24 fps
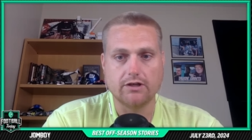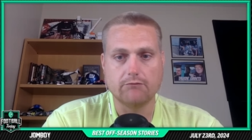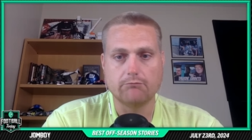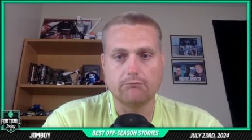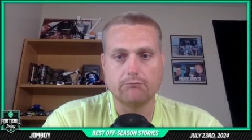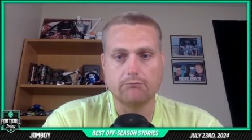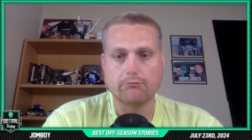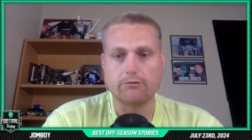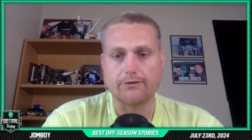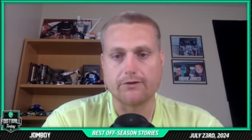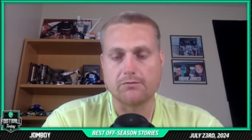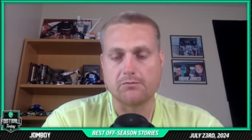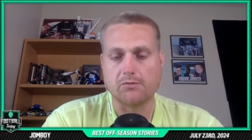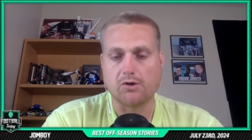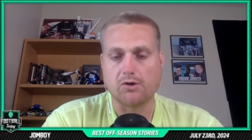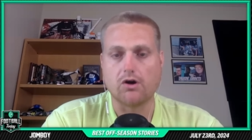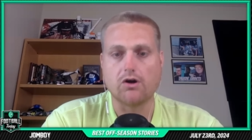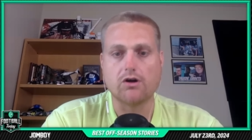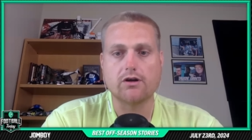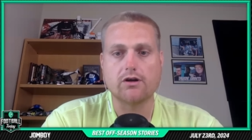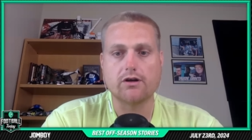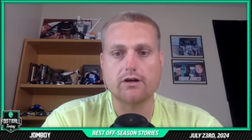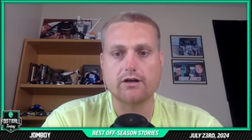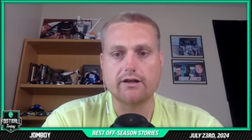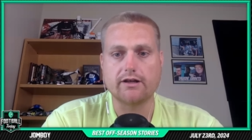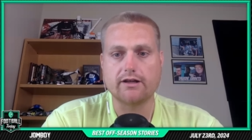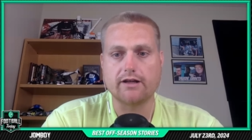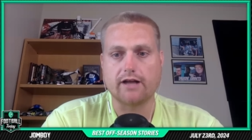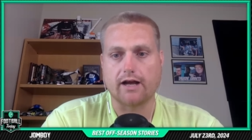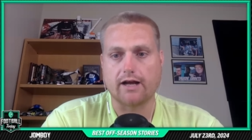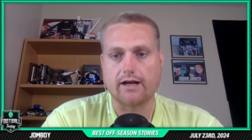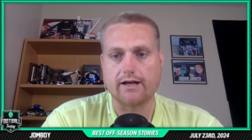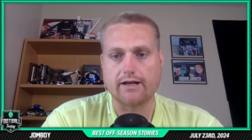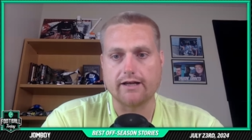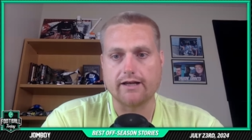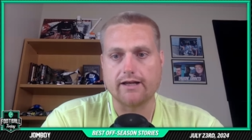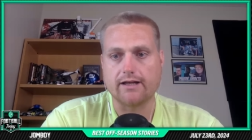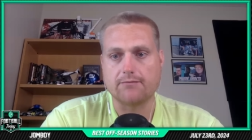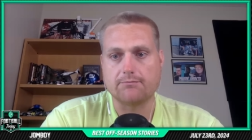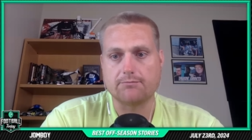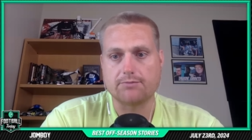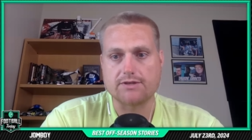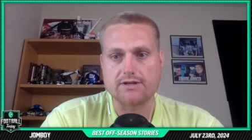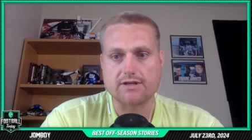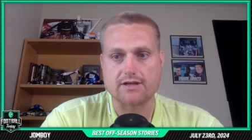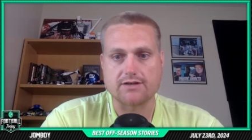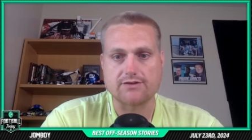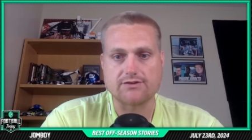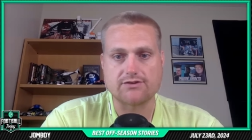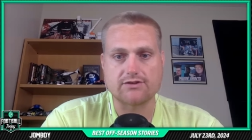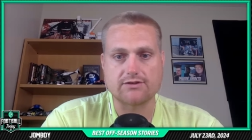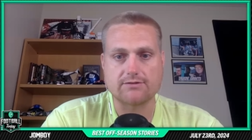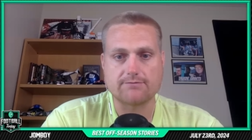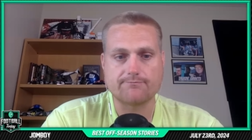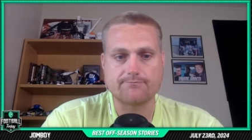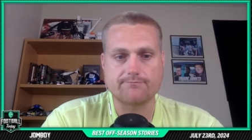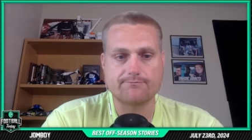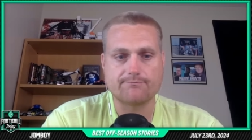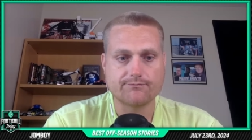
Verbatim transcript: With Lamar, I am because